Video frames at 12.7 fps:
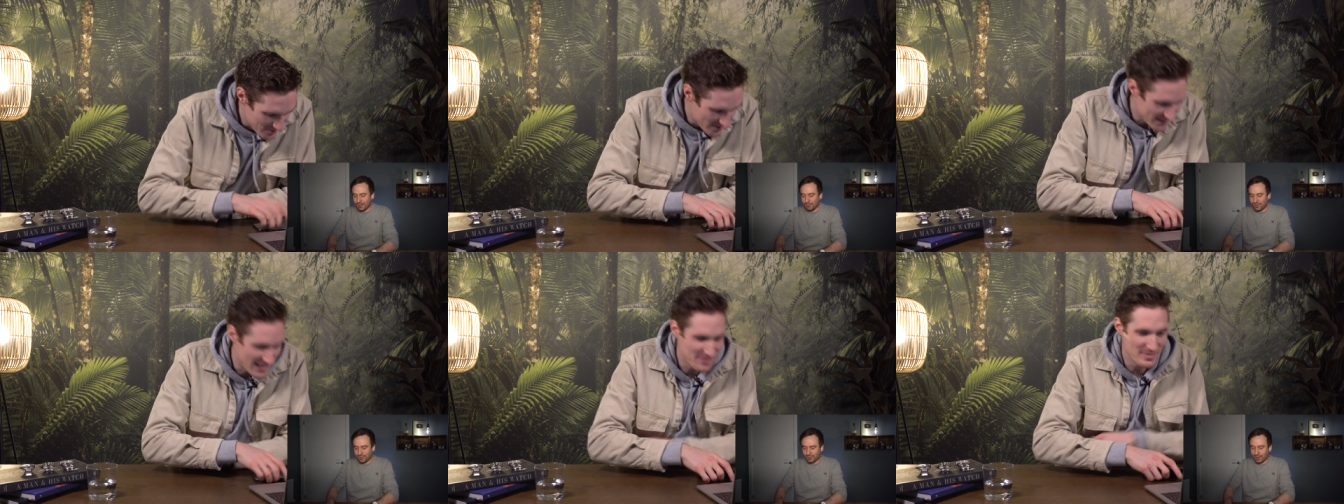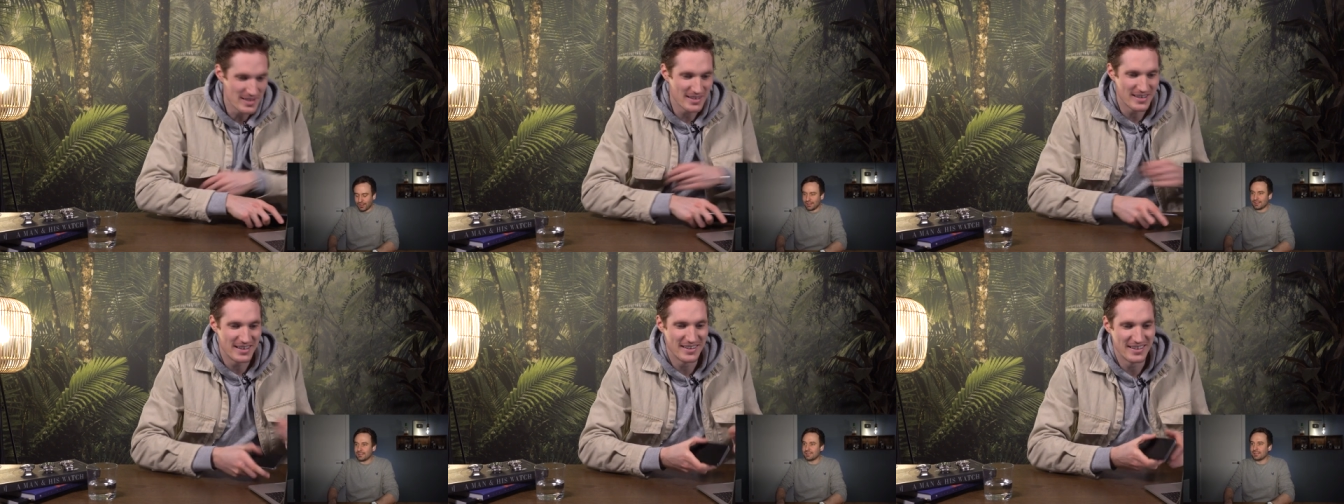let me let
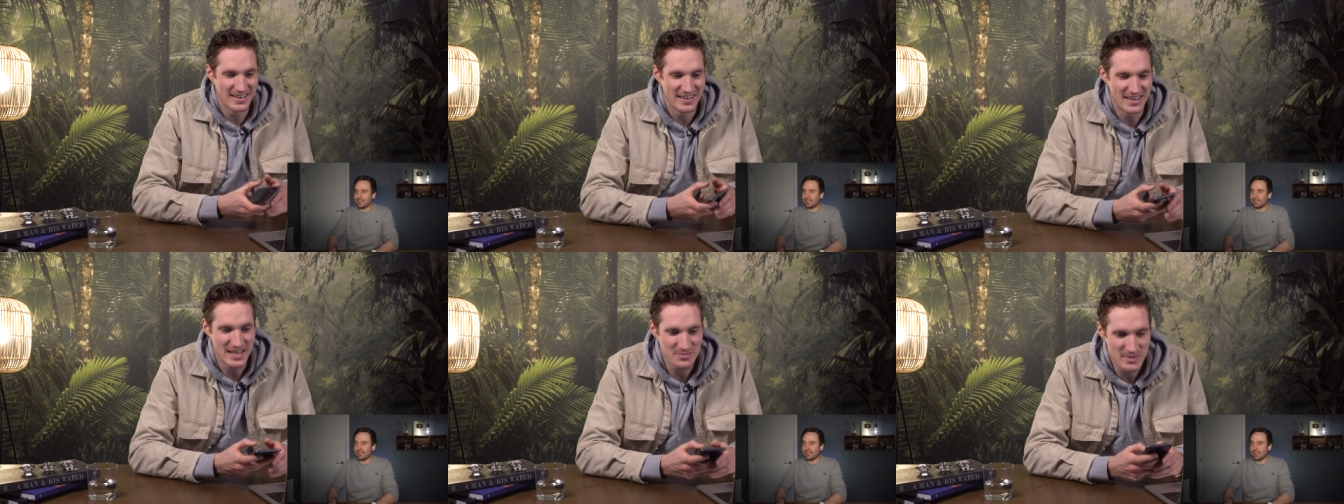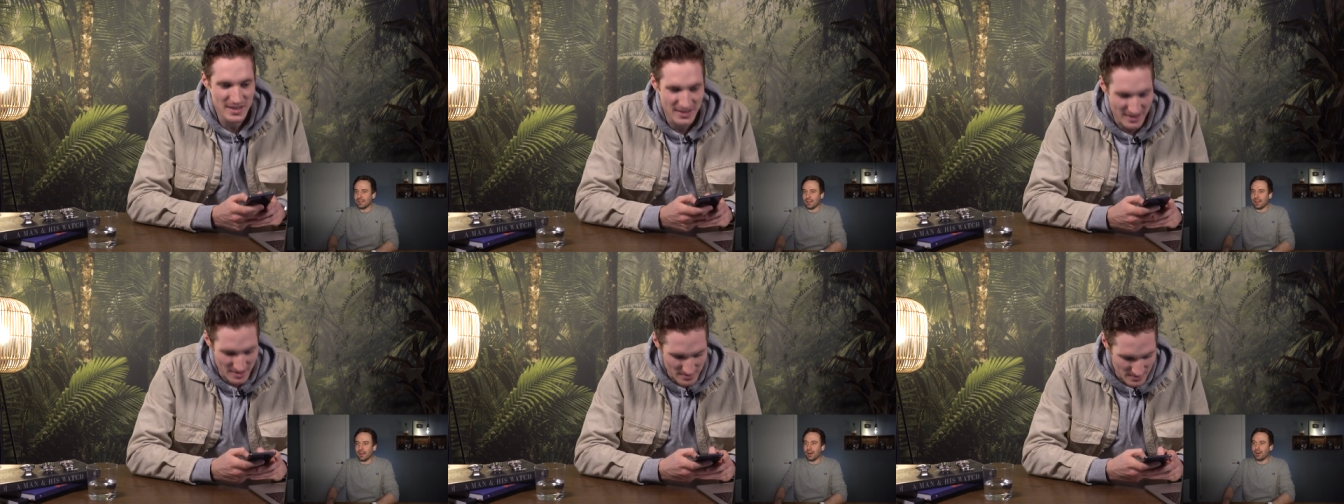me let
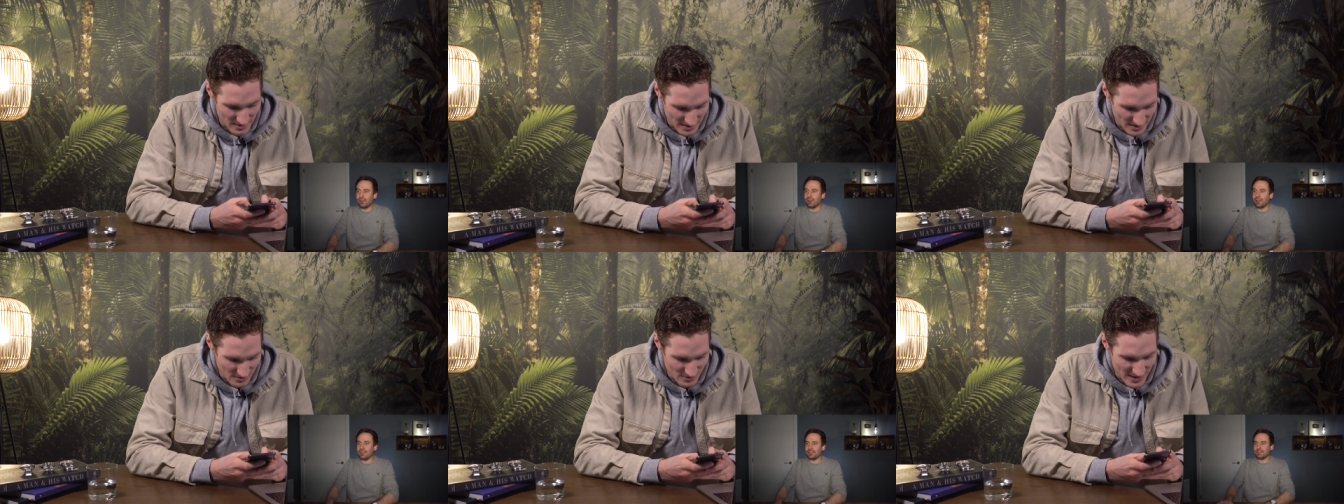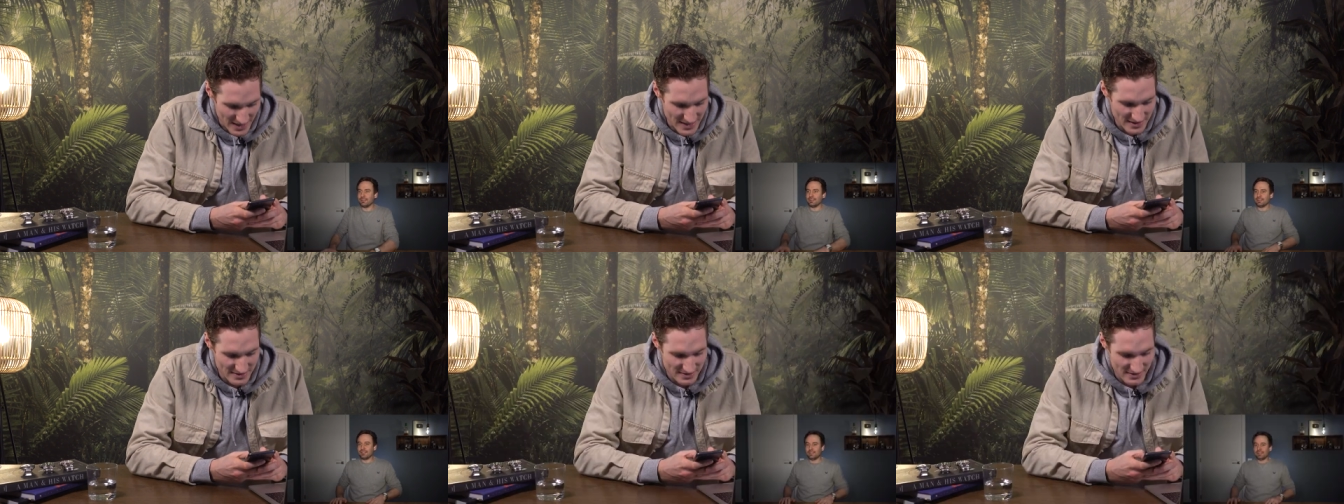me um, oh, right.
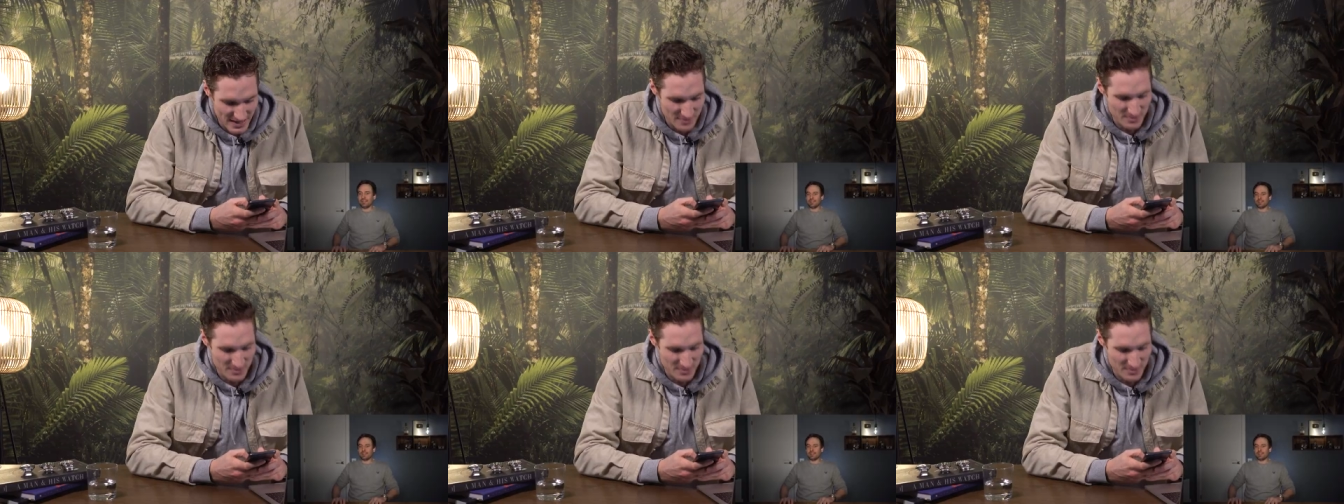write it.